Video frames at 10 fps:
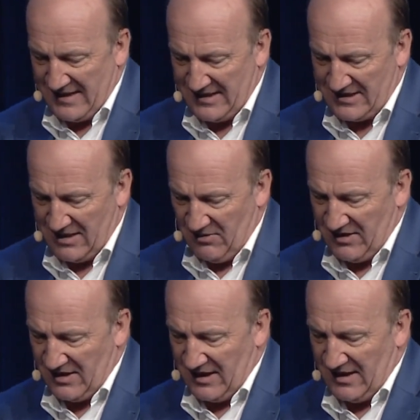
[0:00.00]
some of
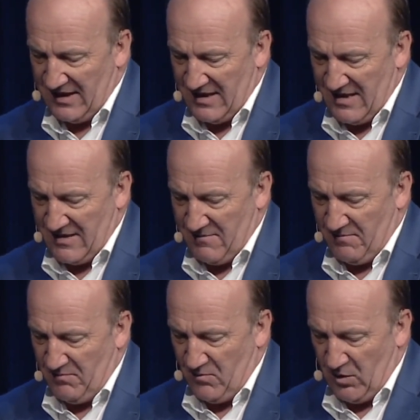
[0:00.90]
the
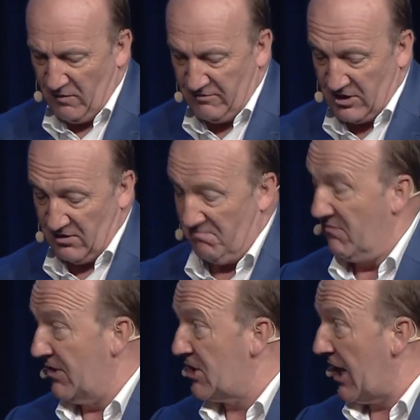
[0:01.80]
moves that
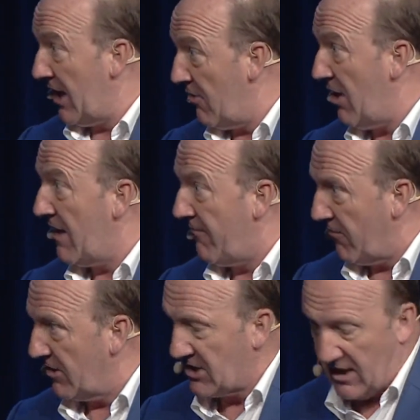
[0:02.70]
the JRA, for
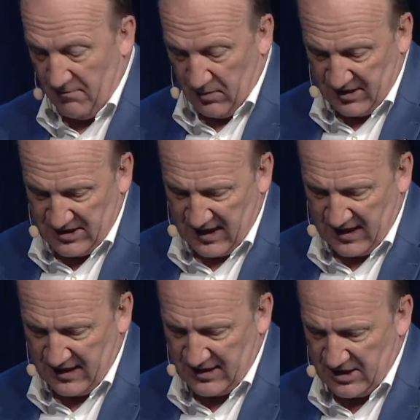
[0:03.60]
example, are
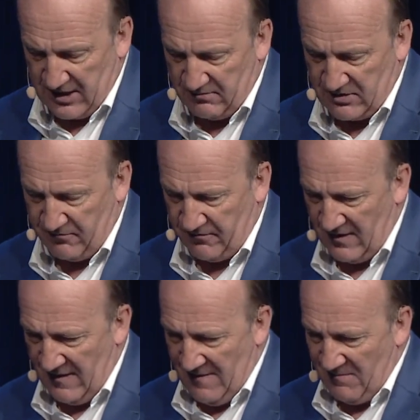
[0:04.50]
taking in terms of
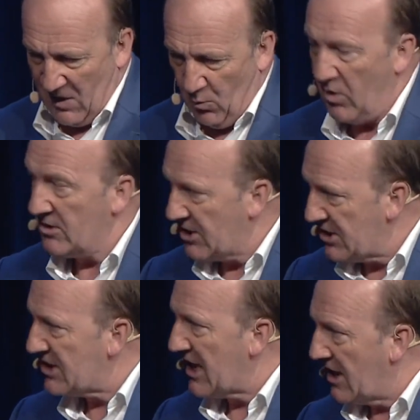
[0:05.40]
what
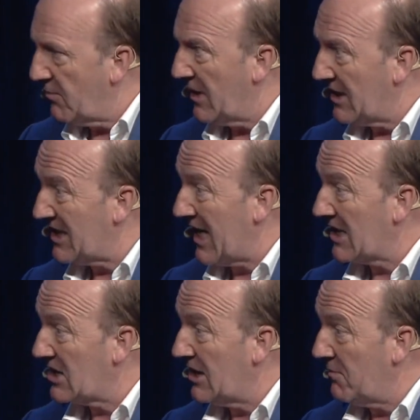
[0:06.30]
sustainability actually